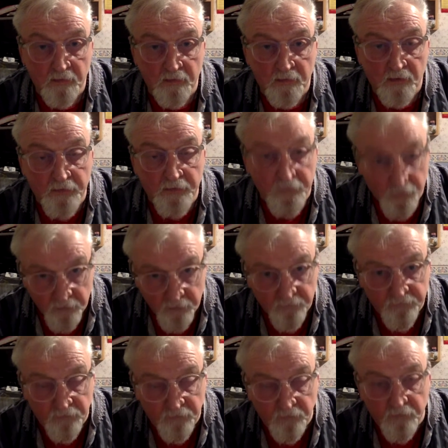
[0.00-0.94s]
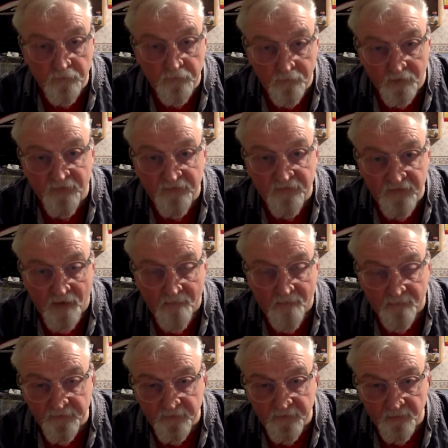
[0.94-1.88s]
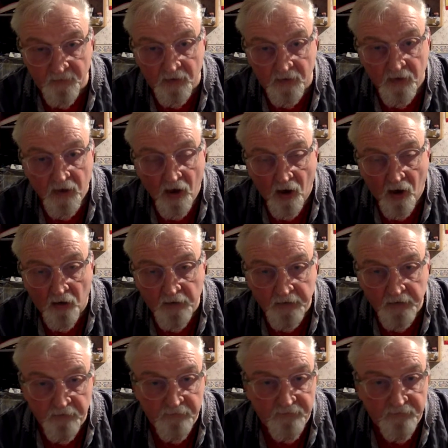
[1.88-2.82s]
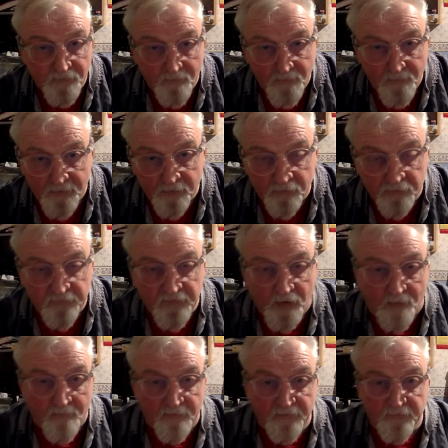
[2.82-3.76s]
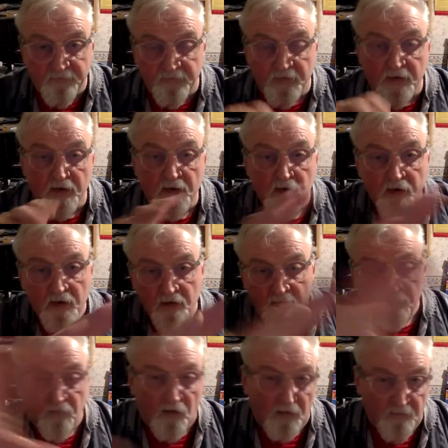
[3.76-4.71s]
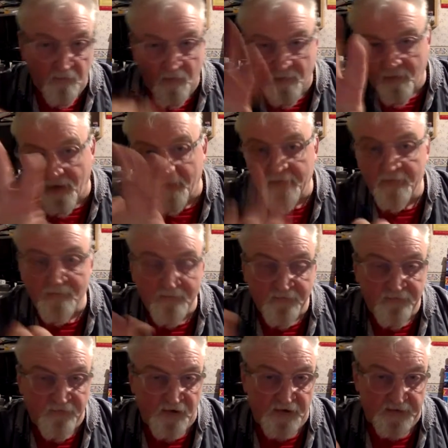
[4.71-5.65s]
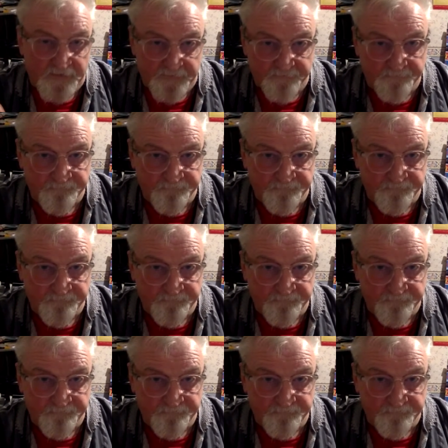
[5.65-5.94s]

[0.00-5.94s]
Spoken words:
And you can choose which temperature, but I'll use the middle temperature. See, right, we're at the machine.